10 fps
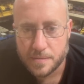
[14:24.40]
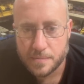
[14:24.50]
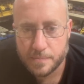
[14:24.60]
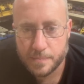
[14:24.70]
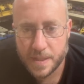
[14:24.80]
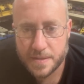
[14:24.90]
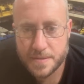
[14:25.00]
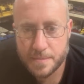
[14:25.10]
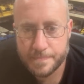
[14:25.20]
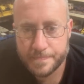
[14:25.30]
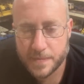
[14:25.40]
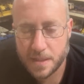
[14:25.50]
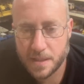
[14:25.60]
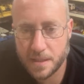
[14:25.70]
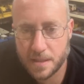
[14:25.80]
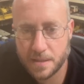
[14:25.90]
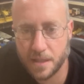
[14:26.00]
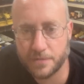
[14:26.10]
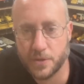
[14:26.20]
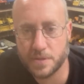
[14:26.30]
Makes them.
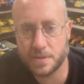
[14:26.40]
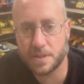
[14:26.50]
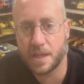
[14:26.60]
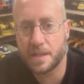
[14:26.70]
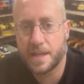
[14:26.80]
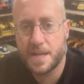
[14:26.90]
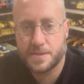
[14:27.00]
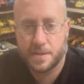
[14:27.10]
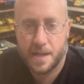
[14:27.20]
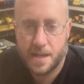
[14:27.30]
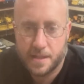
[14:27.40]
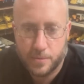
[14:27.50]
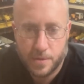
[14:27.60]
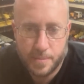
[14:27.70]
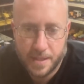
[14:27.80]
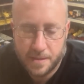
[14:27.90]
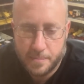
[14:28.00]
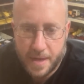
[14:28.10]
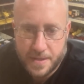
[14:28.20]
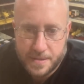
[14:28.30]
Unfortunately, yeah, Gasoline Alley would have been your
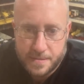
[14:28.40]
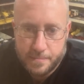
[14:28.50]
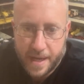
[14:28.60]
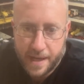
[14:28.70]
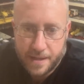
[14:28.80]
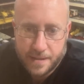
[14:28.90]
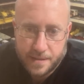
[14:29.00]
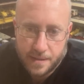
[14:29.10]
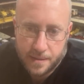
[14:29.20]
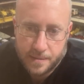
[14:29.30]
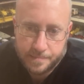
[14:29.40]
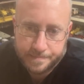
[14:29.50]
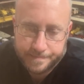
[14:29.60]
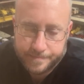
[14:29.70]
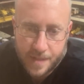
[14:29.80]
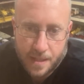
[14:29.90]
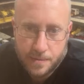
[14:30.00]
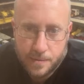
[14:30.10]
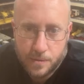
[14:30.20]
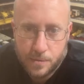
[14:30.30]
best bet. I
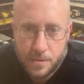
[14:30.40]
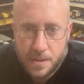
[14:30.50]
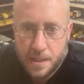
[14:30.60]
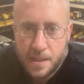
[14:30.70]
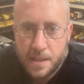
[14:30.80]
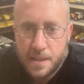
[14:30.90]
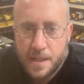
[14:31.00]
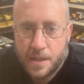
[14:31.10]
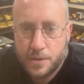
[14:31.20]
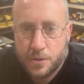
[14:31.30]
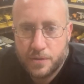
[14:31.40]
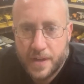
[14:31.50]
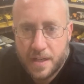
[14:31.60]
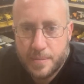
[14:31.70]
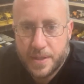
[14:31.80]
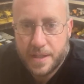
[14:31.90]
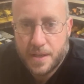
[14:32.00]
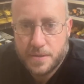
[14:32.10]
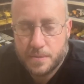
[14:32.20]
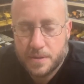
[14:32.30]
don't know of anybody
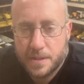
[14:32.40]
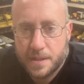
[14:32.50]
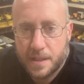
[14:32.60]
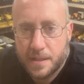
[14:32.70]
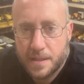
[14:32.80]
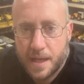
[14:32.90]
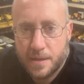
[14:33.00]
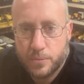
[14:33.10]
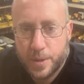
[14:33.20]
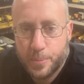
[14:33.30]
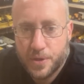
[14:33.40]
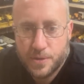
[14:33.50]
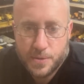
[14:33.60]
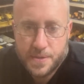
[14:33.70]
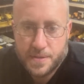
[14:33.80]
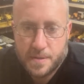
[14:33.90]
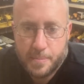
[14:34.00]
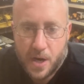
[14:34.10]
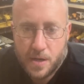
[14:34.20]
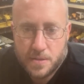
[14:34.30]
else really that kind of reproduces the
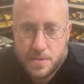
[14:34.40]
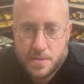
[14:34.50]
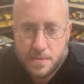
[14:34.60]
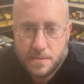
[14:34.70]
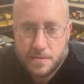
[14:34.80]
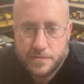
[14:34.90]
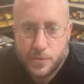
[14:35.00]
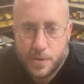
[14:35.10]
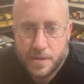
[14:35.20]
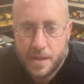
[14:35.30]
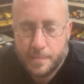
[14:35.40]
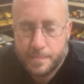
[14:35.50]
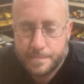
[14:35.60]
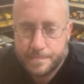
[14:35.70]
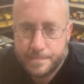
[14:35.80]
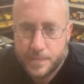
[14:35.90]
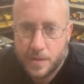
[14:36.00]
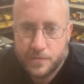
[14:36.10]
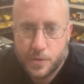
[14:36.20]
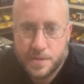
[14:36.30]
parts for them,
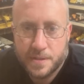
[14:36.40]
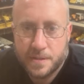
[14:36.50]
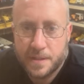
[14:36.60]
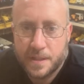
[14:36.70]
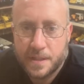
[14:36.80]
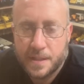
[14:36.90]
unfortunately.